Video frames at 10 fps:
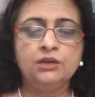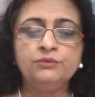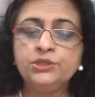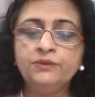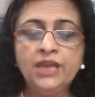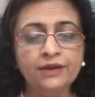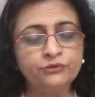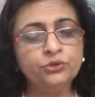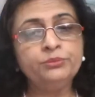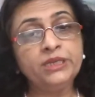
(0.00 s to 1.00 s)
which we
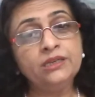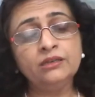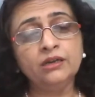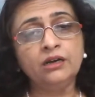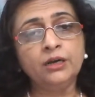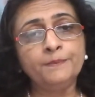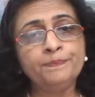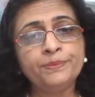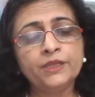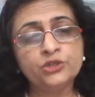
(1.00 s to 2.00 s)
have to be
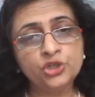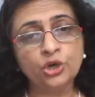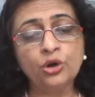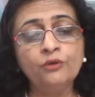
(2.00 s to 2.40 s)
sure